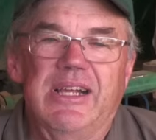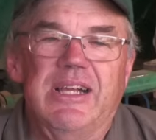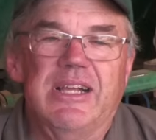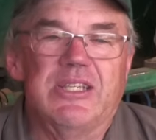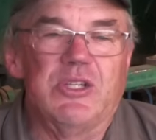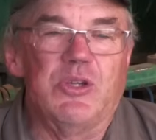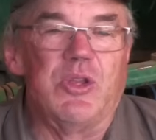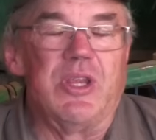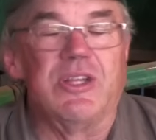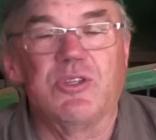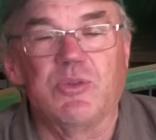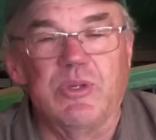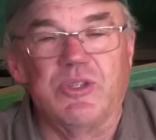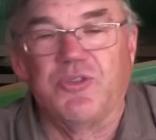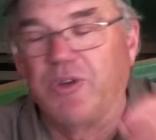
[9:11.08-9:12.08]
So this
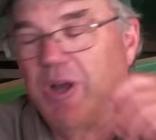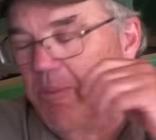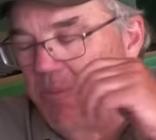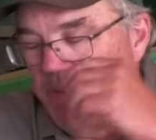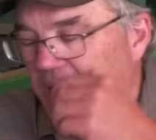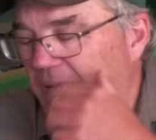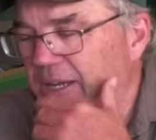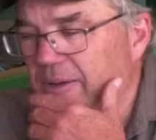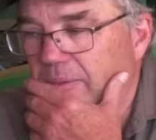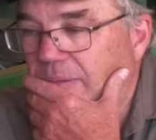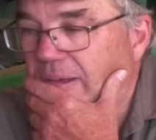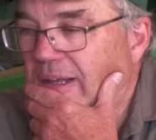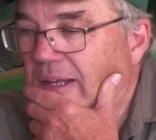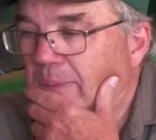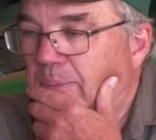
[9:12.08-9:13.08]
was from
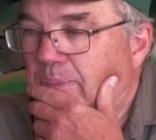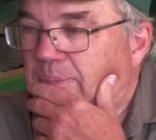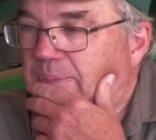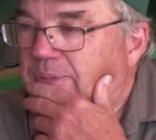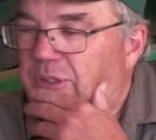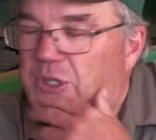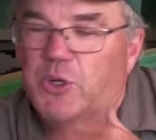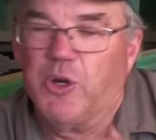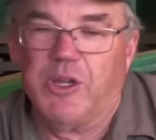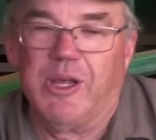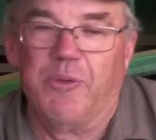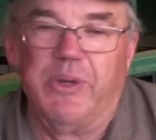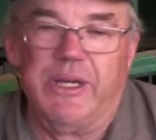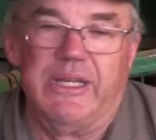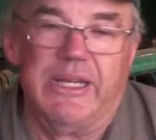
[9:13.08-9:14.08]
a tour
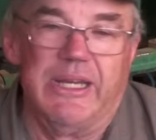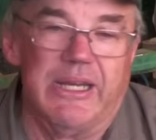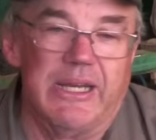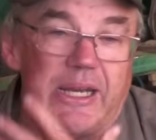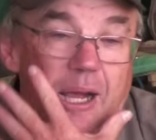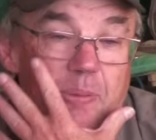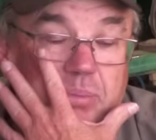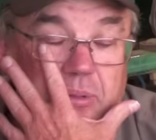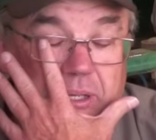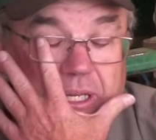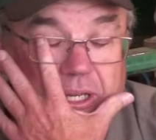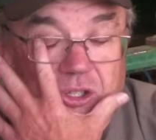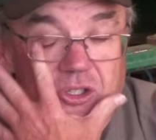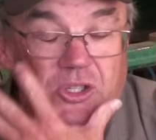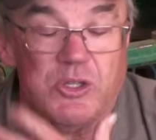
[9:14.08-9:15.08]
that we did a couple of
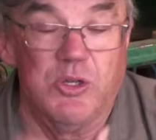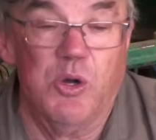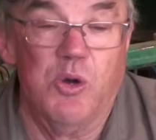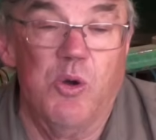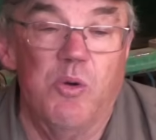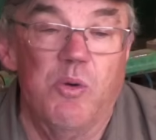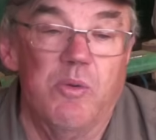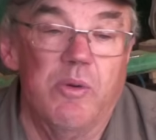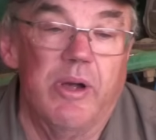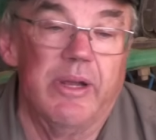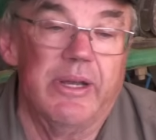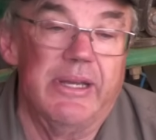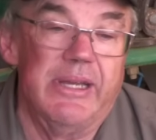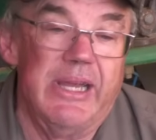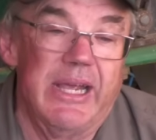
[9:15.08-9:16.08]
years ago,
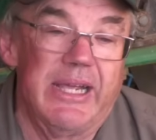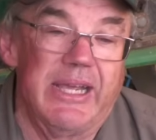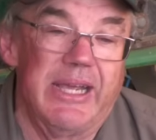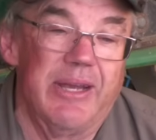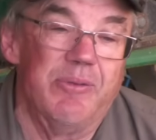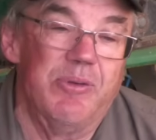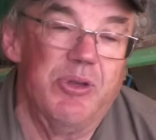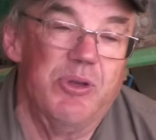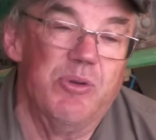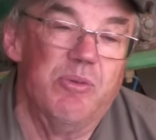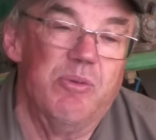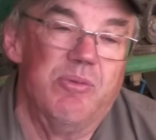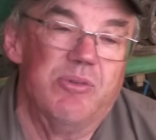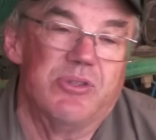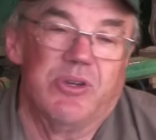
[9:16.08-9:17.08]
Nick, and
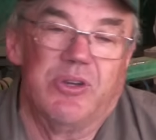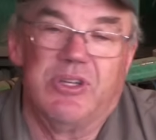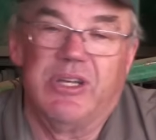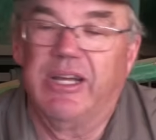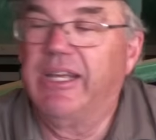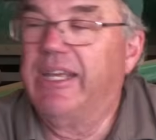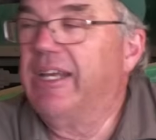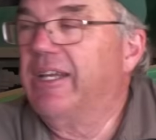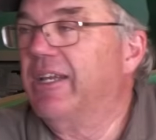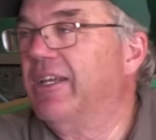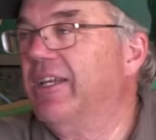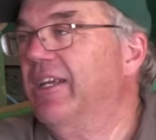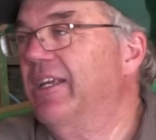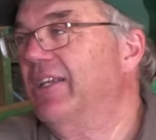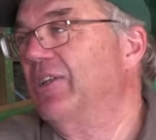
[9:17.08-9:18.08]
you sort of dug in
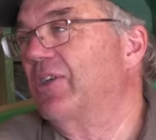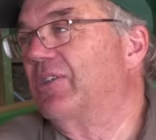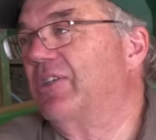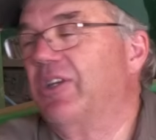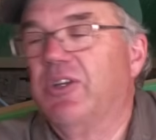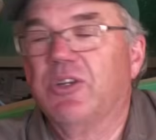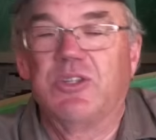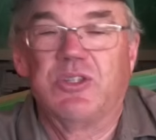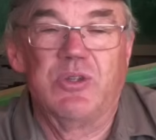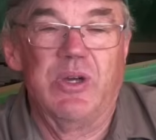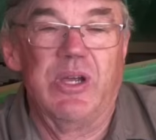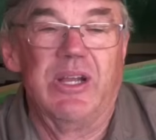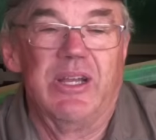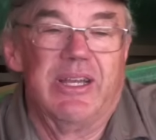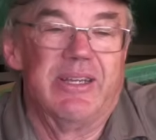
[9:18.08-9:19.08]
and looked at your
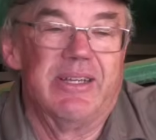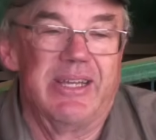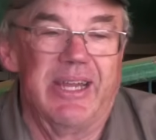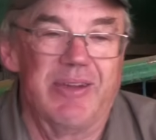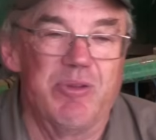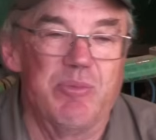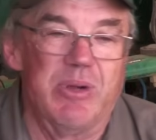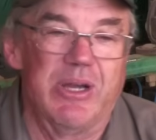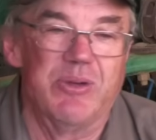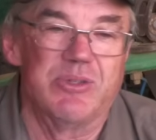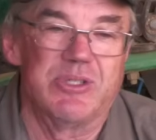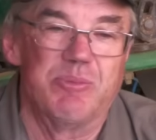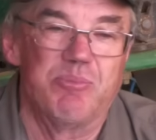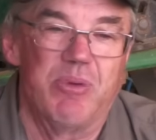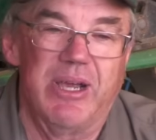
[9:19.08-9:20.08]
soil, and everybody
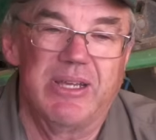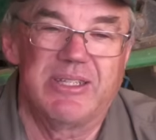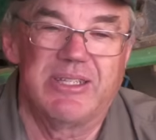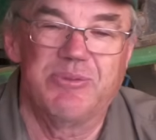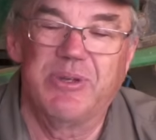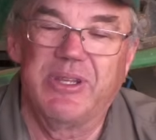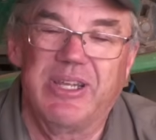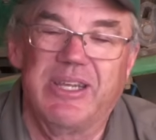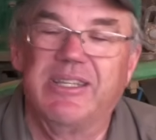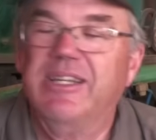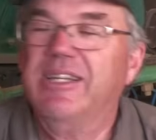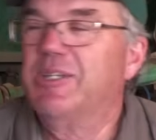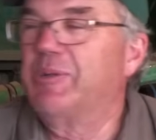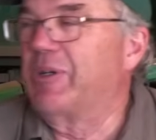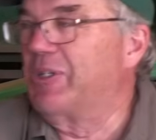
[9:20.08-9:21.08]
was impressed with it,
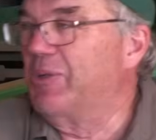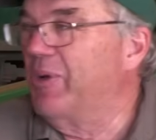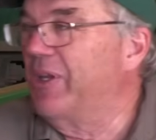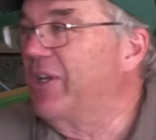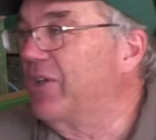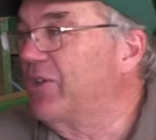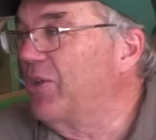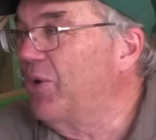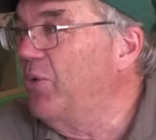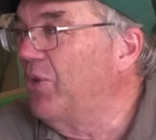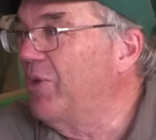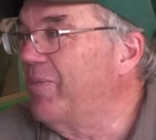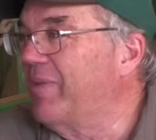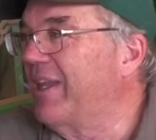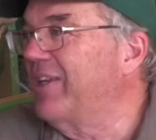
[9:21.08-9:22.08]
especially when you
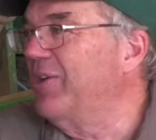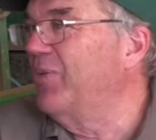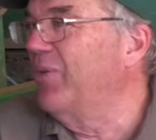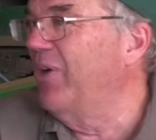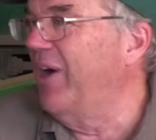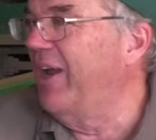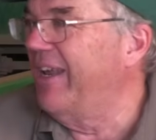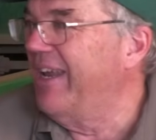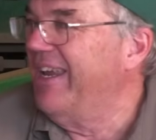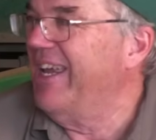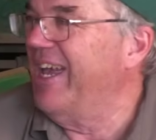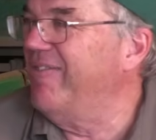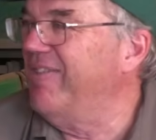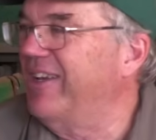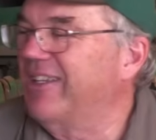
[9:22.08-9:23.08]
told them that you were on
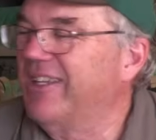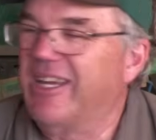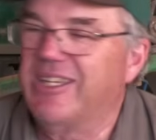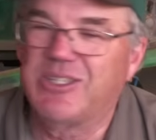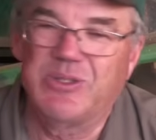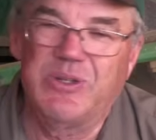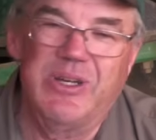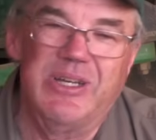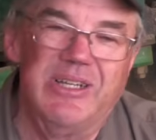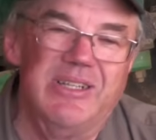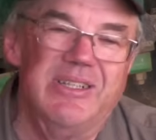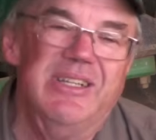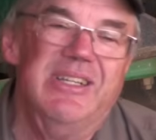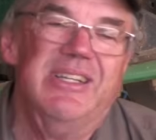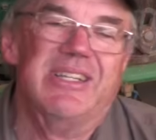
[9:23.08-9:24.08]
heavy clay soil.